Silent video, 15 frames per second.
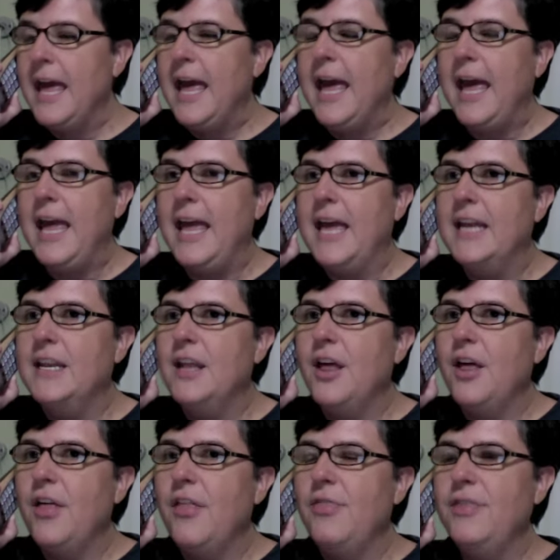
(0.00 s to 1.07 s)
And
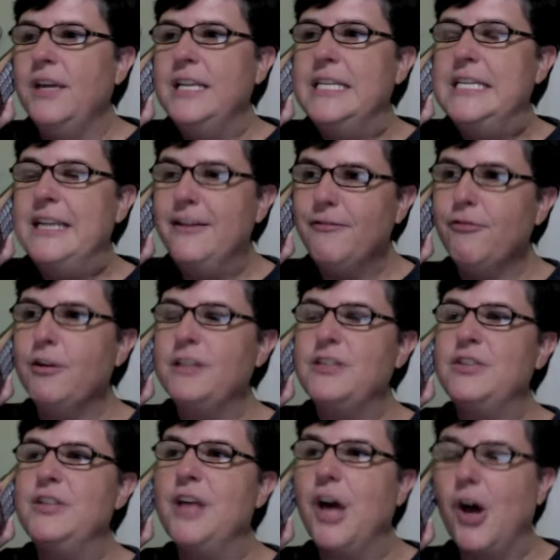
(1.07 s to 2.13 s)
the difference,
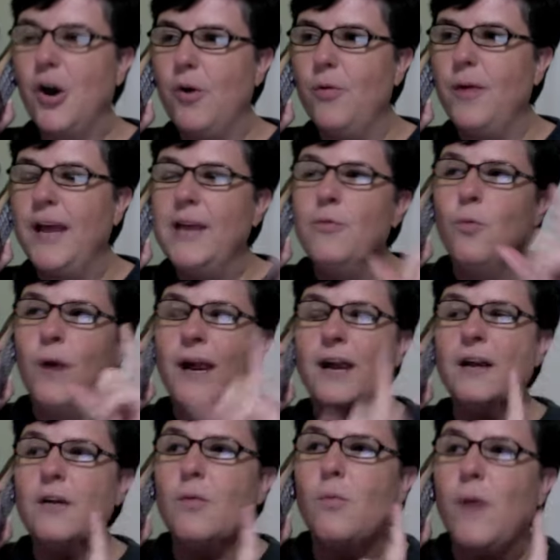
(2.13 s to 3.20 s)
though, and
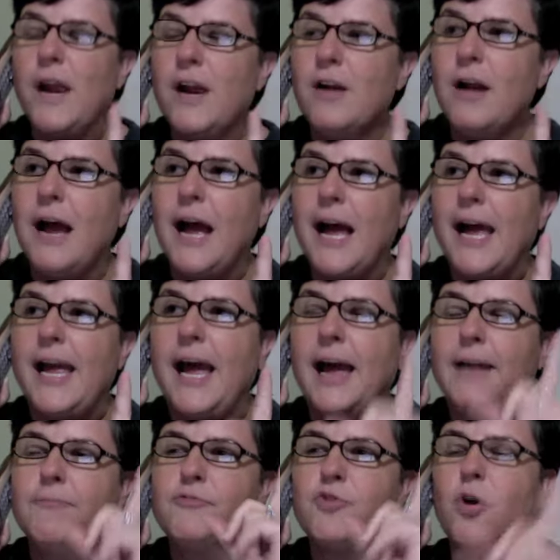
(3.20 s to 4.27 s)
where
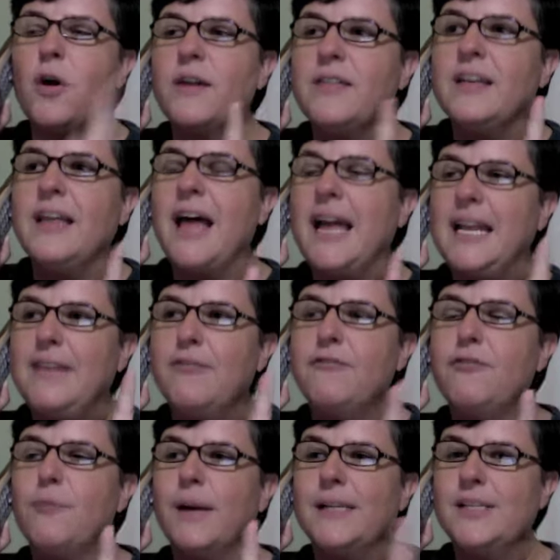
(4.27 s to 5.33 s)
I'm drawing the line even
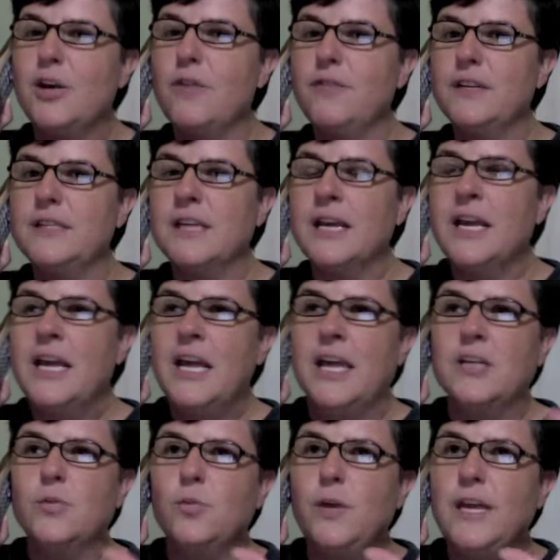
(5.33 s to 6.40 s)
for myself
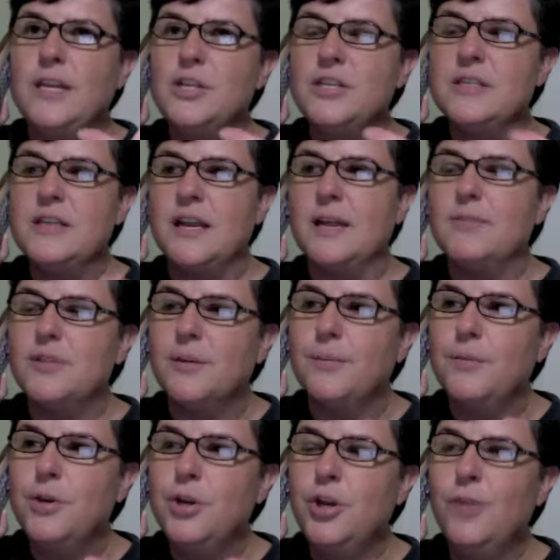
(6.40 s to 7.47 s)
is we just set up some
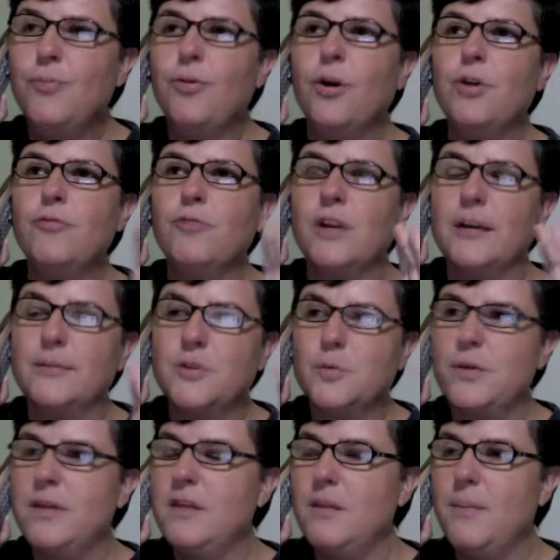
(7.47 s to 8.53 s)
new programs
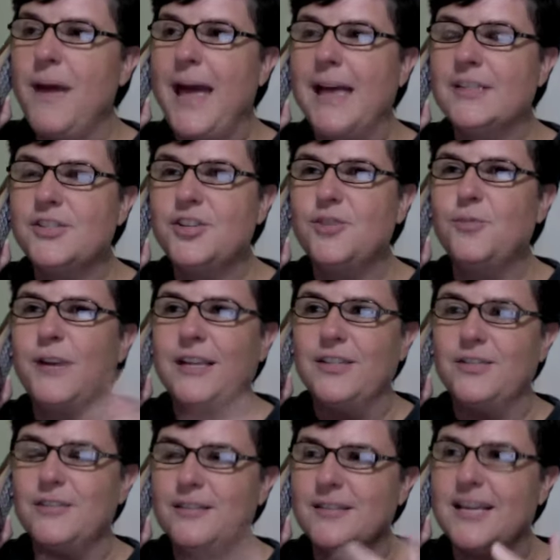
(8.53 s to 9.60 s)
within the past 2 weeks.
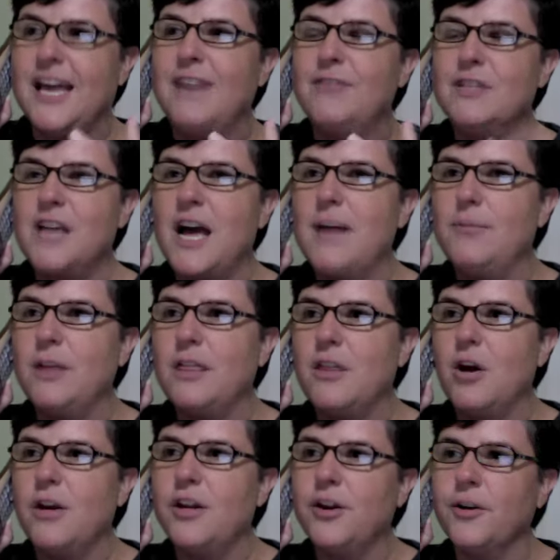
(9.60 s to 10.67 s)
So this is kind of a timely
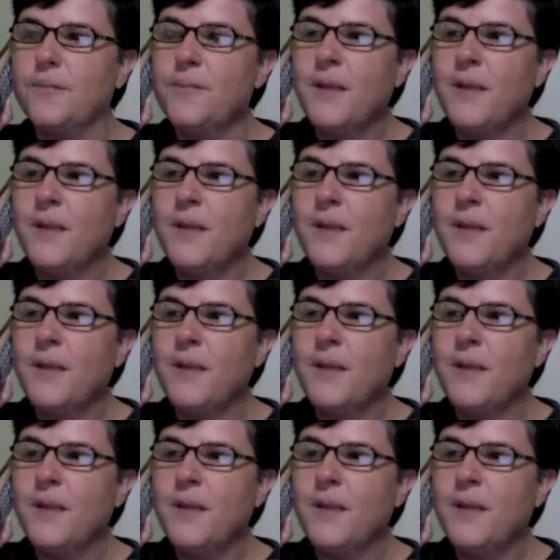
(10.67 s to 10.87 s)
thought here,